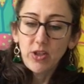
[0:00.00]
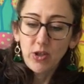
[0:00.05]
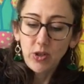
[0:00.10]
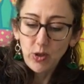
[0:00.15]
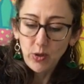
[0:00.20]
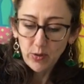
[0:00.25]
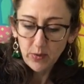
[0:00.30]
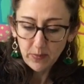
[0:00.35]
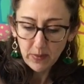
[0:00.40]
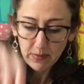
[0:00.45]
the
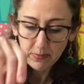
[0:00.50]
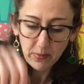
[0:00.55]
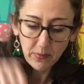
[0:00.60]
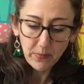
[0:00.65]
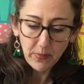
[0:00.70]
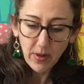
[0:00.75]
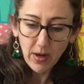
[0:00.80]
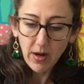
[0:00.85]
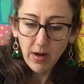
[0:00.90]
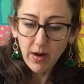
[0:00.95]
newspaper
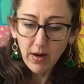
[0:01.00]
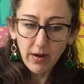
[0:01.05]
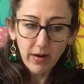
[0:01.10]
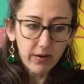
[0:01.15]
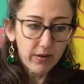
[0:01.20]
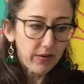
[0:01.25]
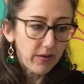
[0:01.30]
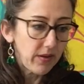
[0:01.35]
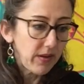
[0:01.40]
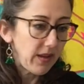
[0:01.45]

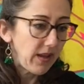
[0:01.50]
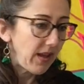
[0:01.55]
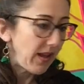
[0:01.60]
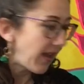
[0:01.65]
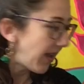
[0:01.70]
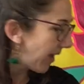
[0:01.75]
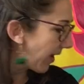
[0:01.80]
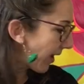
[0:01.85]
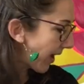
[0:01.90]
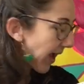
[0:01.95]
pile,
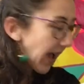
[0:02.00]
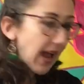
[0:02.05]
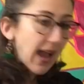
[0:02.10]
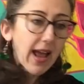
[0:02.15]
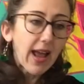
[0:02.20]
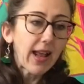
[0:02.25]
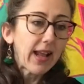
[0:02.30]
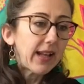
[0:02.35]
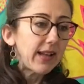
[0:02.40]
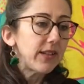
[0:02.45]

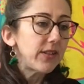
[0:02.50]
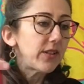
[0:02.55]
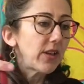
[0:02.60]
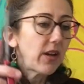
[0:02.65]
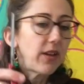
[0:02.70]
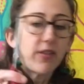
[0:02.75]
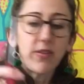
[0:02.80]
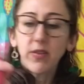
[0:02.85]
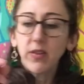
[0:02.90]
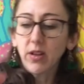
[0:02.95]
and I
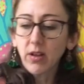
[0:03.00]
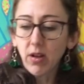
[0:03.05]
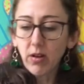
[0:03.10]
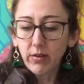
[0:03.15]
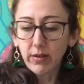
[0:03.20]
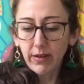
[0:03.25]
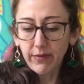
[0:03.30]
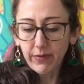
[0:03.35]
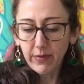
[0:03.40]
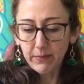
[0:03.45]
think I'll
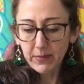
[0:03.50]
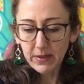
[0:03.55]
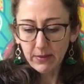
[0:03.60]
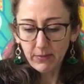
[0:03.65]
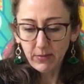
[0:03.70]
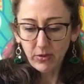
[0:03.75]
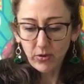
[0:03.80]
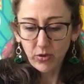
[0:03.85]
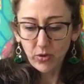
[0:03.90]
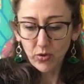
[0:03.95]
give him some
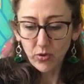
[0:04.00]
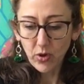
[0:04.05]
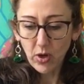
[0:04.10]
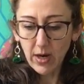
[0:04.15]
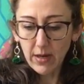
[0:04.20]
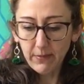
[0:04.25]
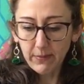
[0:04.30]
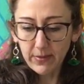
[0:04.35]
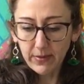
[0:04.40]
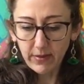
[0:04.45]

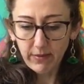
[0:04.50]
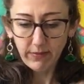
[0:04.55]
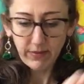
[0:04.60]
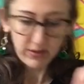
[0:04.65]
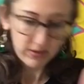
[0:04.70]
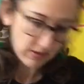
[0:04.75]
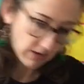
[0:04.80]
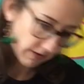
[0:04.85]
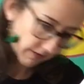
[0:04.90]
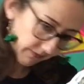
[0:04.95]
stripes of
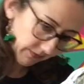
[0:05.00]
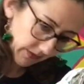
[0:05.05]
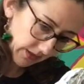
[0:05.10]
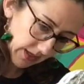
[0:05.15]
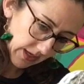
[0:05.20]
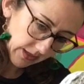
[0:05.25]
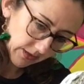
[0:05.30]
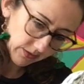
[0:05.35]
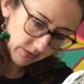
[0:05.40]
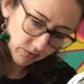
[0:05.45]
stuff at the
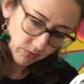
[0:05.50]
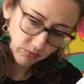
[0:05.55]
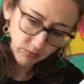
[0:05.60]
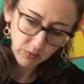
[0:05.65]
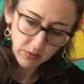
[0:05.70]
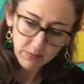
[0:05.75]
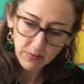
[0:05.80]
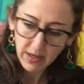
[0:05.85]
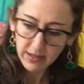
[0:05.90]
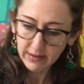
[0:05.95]
end. Oh,
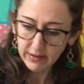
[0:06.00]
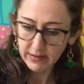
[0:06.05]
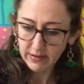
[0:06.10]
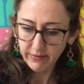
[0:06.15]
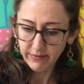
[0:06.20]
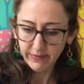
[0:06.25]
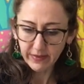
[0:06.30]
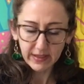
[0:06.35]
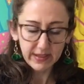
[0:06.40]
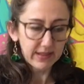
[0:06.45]
we might need to
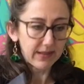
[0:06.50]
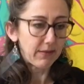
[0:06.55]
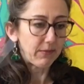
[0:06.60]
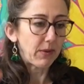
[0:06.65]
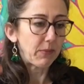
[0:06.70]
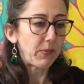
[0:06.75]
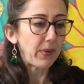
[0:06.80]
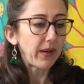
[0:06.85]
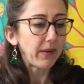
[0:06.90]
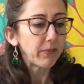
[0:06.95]
fix him a
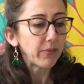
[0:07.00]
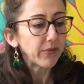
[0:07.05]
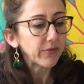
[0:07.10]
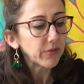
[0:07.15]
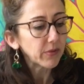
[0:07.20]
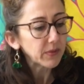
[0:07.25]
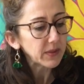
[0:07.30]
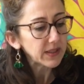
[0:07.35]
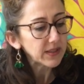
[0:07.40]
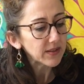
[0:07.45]
bit
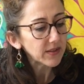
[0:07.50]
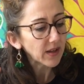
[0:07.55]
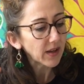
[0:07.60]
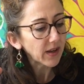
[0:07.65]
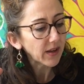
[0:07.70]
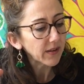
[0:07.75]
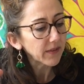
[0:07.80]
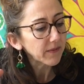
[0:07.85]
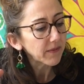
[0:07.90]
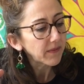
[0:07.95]
before we
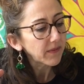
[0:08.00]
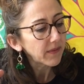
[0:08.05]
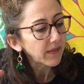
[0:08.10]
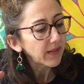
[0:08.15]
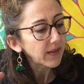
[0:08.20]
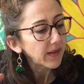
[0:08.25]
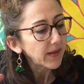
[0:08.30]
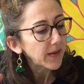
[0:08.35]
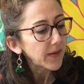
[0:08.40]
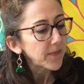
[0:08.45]
start.
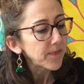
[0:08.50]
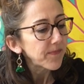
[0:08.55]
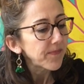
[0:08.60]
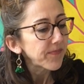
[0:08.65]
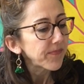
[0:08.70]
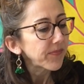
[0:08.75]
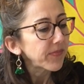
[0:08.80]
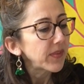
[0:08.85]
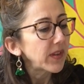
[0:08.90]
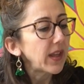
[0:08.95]

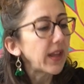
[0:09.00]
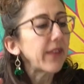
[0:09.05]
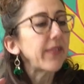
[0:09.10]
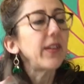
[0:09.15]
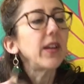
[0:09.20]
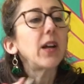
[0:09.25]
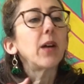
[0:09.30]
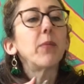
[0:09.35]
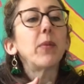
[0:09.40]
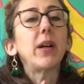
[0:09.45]
Yeah, I
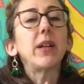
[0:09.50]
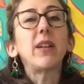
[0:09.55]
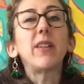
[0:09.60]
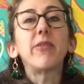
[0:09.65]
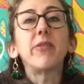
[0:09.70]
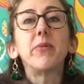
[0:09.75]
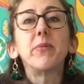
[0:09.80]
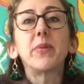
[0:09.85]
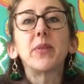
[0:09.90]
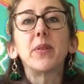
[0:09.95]
think I might give
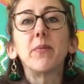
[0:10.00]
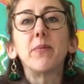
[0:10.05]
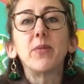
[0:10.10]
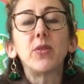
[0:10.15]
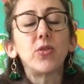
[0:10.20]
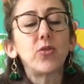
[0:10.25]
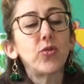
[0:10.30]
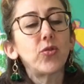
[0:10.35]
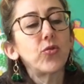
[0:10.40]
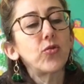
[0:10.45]
him some
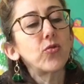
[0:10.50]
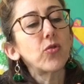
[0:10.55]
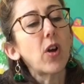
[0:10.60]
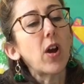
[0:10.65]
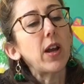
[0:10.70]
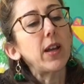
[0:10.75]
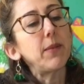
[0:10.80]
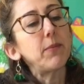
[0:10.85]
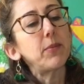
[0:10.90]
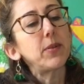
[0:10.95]

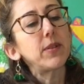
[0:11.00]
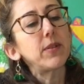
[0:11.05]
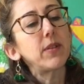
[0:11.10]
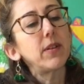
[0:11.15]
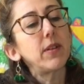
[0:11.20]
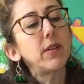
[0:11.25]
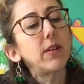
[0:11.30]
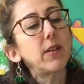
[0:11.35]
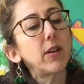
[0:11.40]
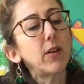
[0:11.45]
stripes
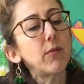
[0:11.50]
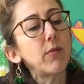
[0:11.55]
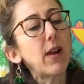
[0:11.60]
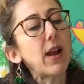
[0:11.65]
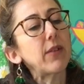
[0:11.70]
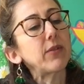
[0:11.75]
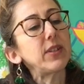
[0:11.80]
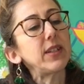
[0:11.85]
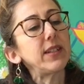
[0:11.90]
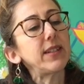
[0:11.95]

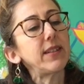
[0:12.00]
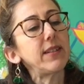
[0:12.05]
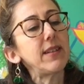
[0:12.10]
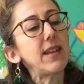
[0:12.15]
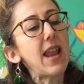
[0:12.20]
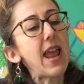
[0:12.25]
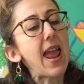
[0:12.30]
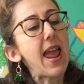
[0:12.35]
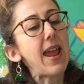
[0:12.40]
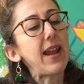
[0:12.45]
around his
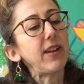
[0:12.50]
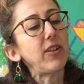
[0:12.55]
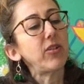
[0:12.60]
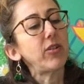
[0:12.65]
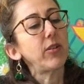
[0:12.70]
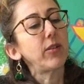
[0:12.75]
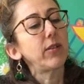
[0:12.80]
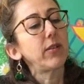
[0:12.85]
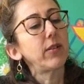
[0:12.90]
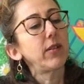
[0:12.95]
neck
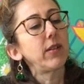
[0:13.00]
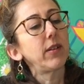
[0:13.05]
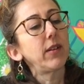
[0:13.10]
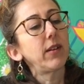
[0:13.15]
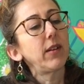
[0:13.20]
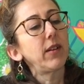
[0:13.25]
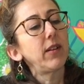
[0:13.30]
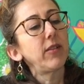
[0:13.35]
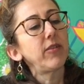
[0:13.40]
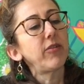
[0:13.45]

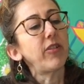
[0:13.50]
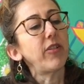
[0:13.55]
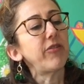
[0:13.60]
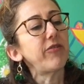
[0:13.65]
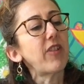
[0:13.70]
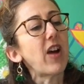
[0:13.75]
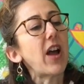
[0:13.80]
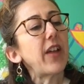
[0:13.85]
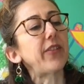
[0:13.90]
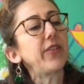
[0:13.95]
for
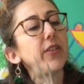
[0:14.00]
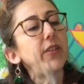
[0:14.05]
fun.